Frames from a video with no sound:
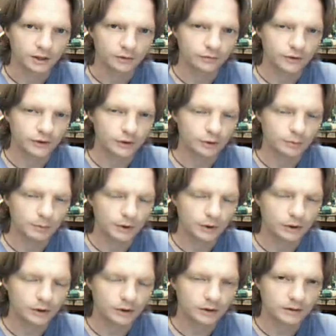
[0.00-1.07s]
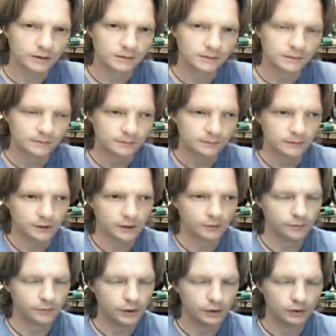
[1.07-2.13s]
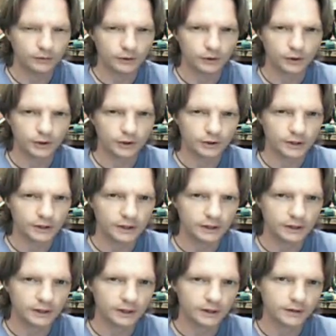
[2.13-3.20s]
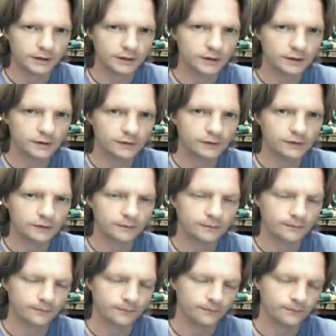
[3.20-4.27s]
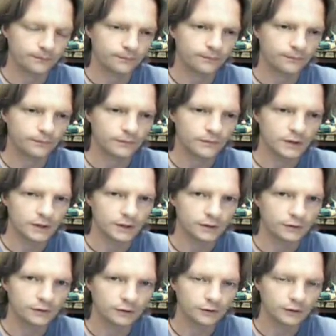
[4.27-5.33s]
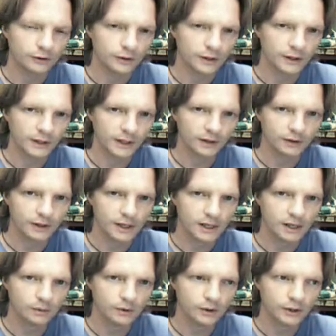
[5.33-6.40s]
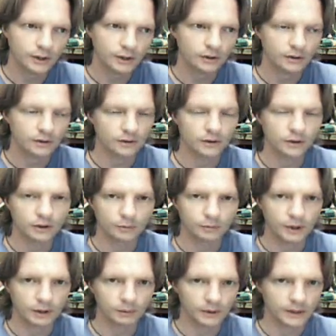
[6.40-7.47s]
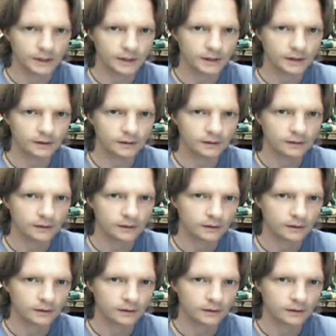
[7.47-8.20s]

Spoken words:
a few of your unique ideas into another artwork, you could probably get